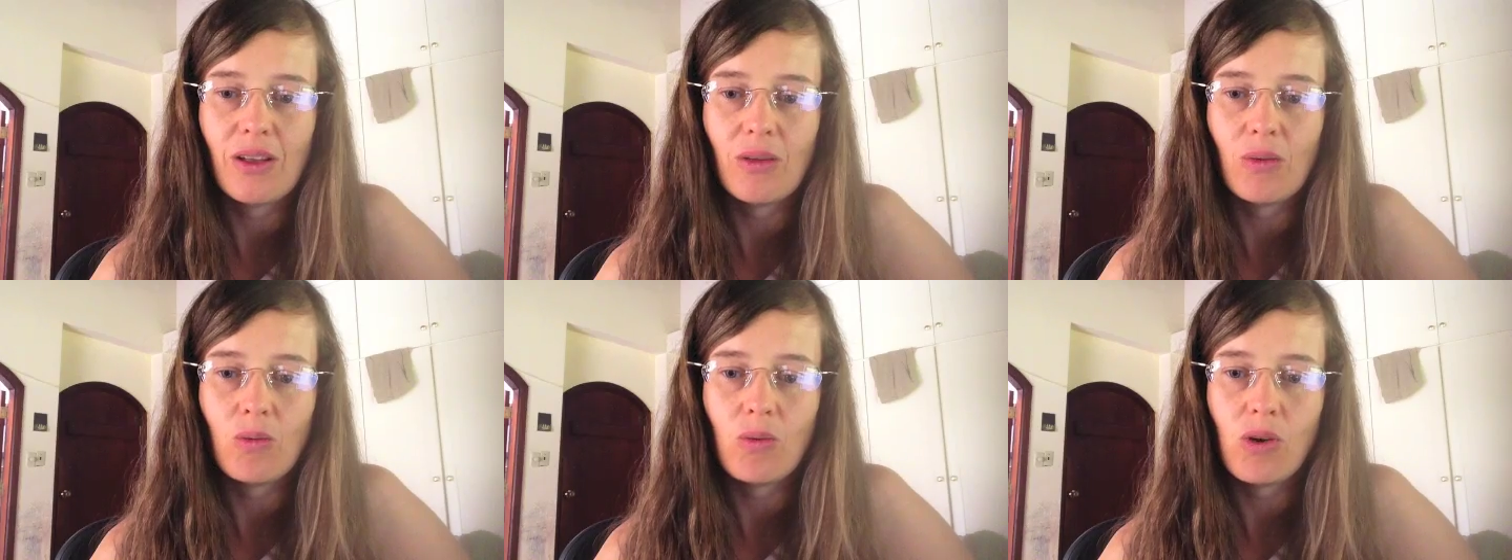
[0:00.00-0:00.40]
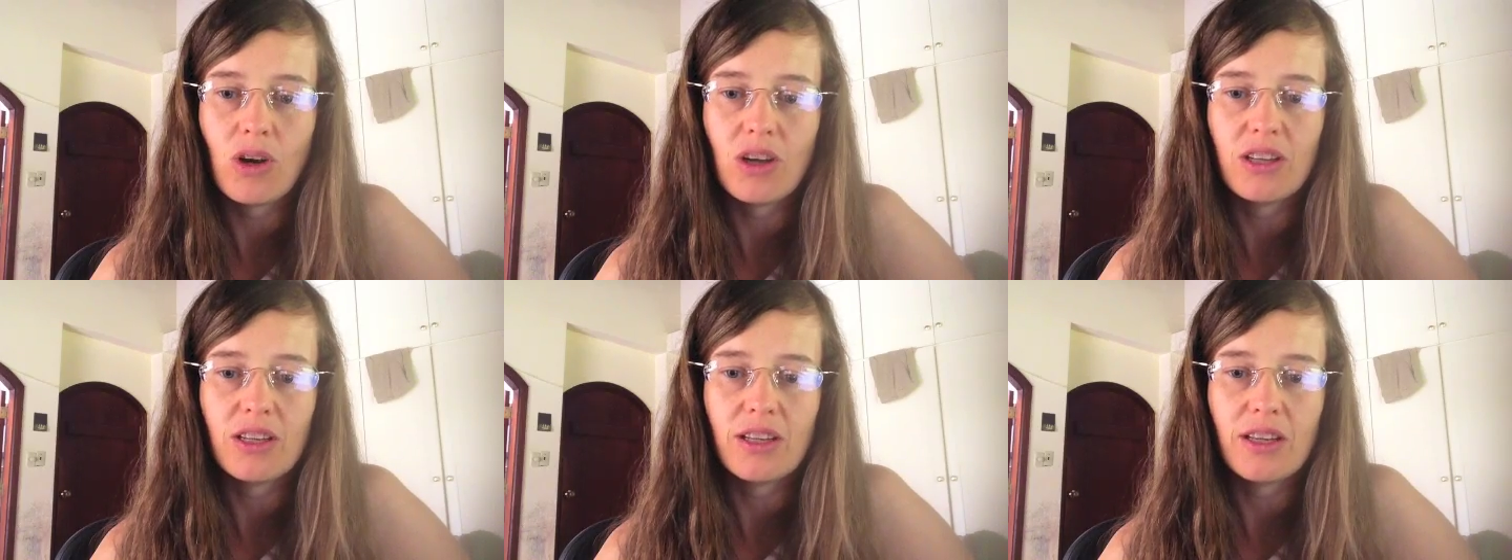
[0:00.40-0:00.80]

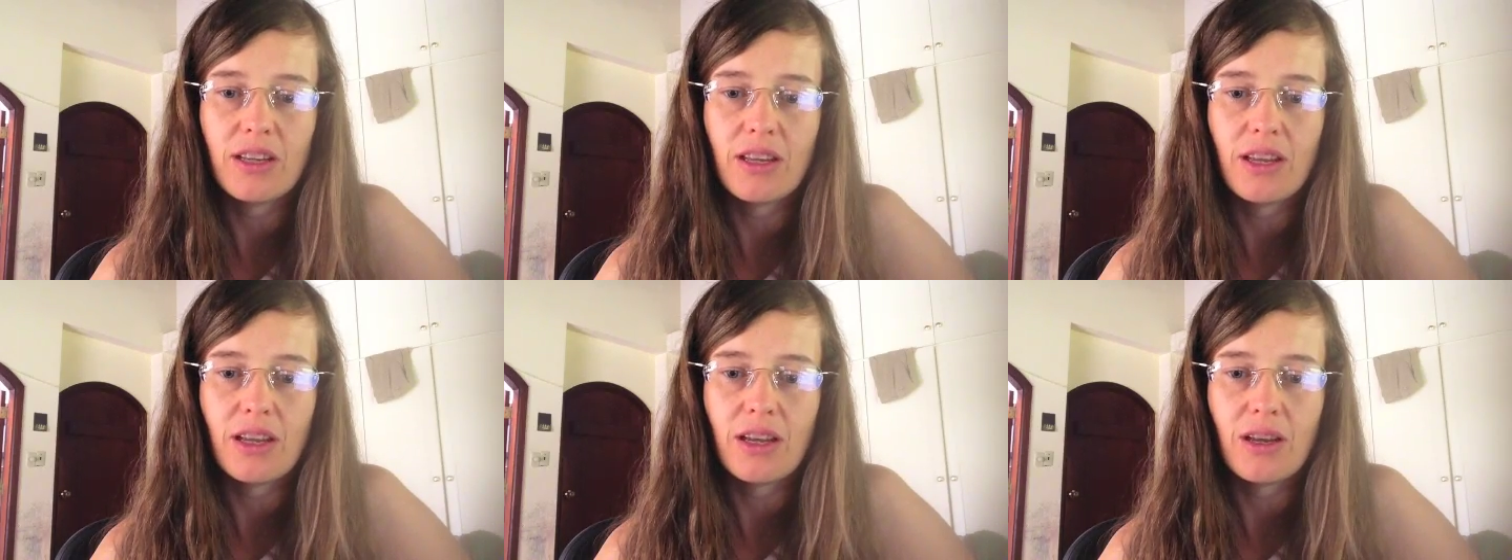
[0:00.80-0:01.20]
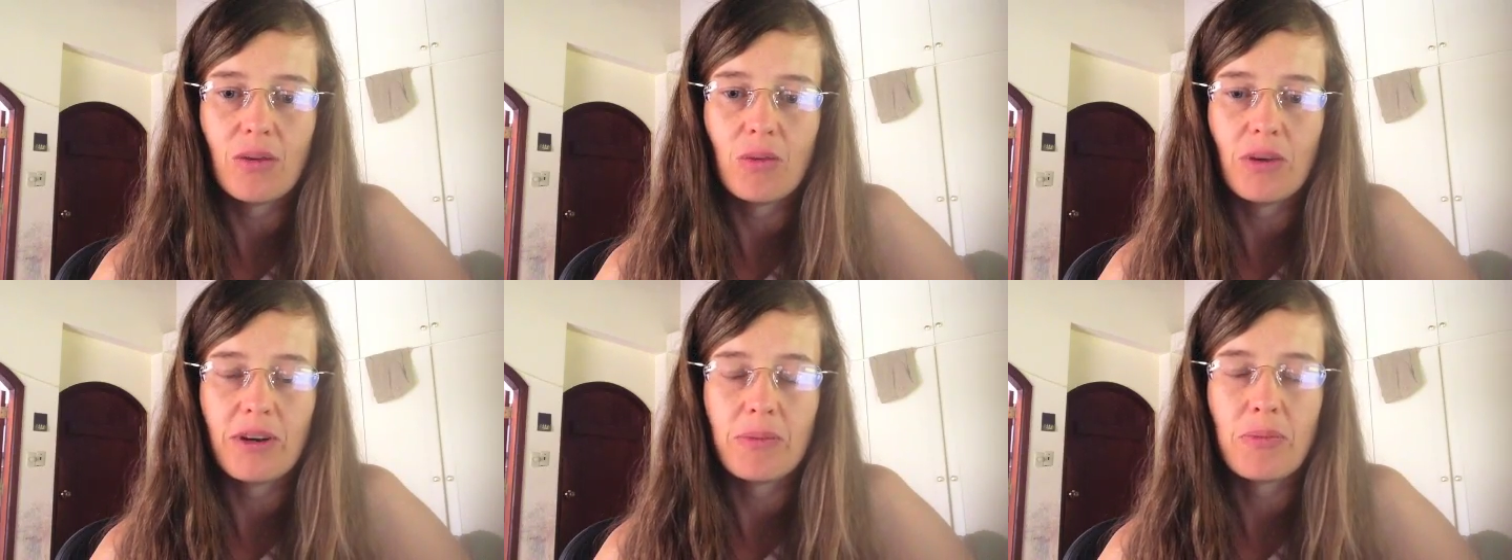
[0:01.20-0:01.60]
What
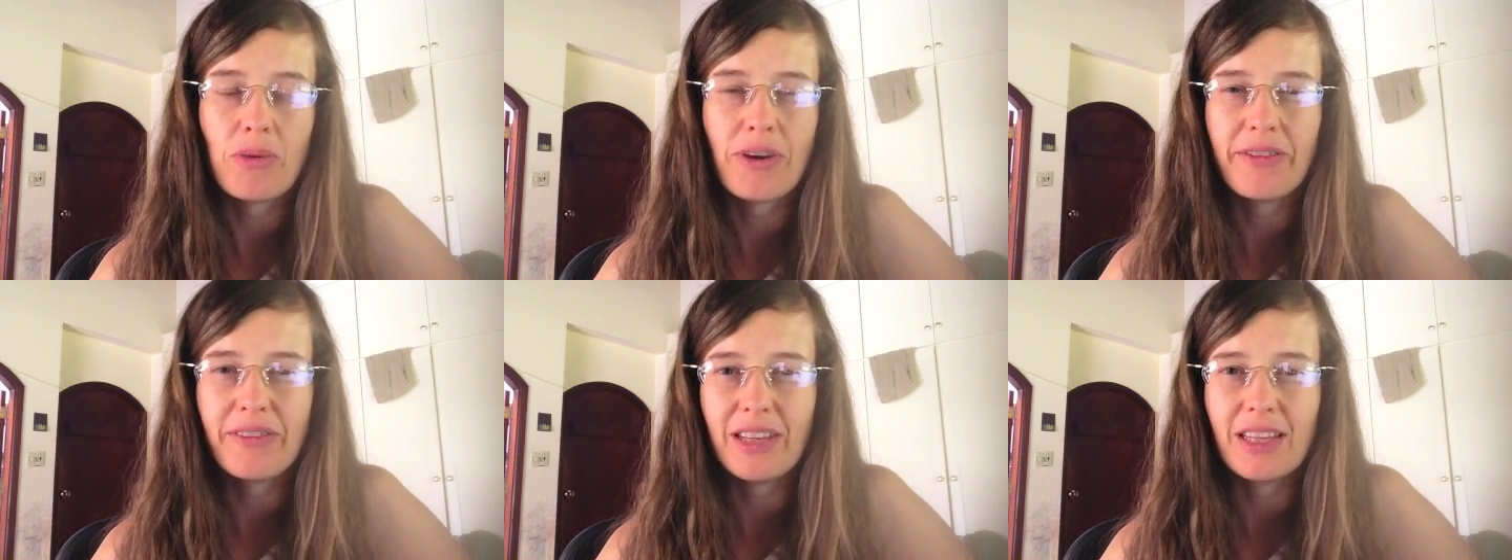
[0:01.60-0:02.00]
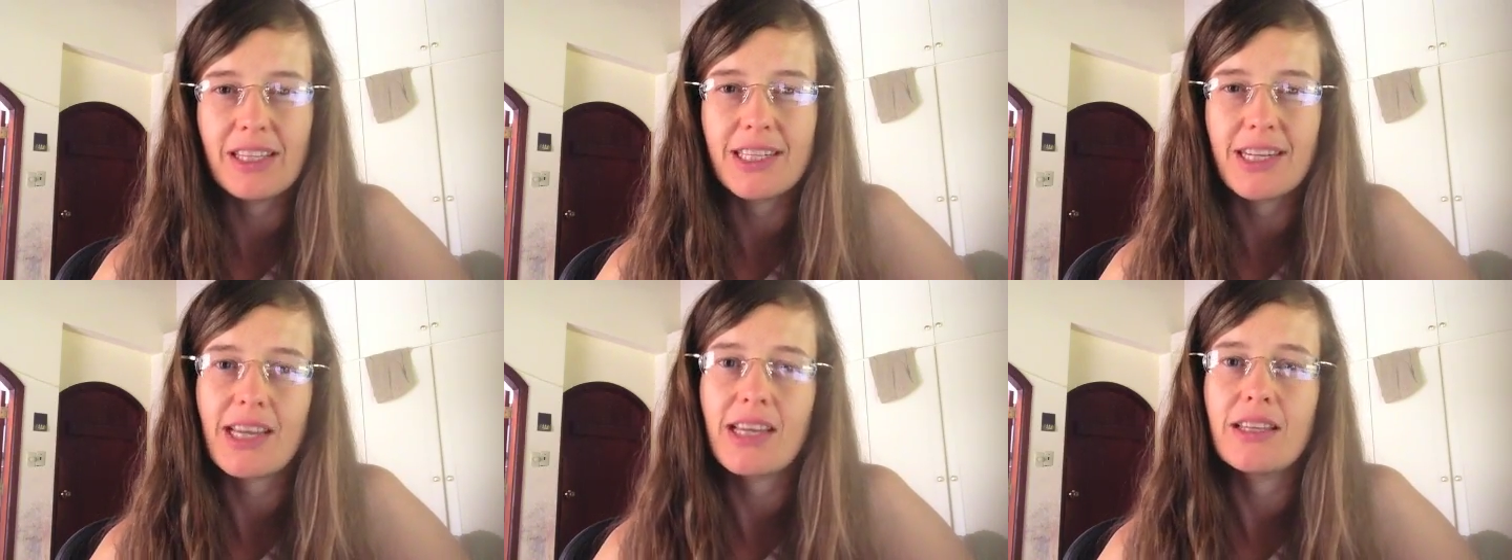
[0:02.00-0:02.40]
a
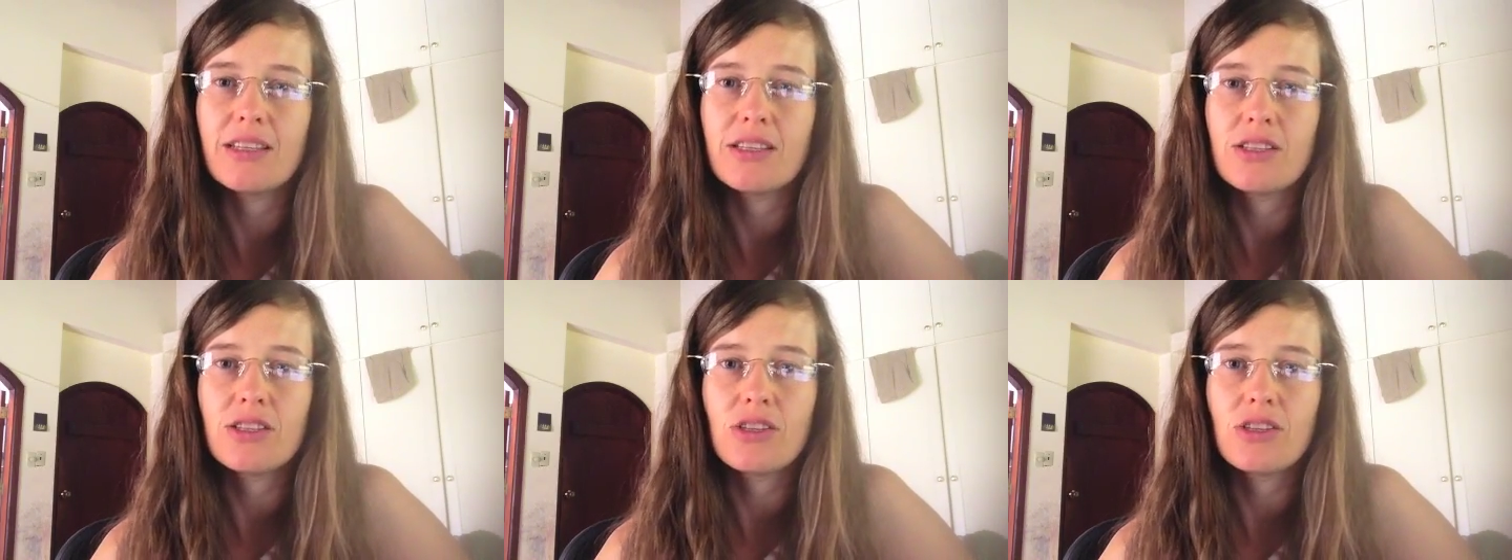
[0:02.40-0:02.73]
privilege it is